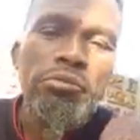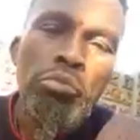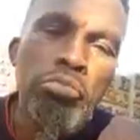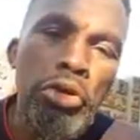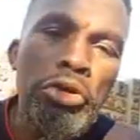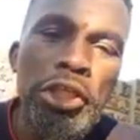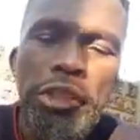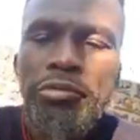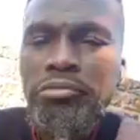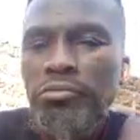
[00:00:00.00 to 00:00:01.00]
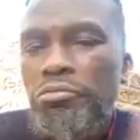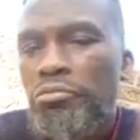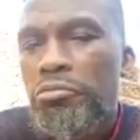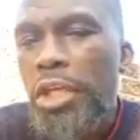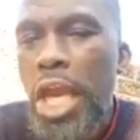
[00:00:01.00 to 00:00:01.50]
Burundi?
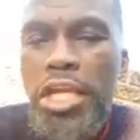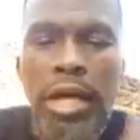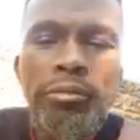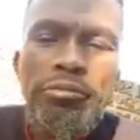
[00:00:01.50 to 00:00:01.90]
Kenya?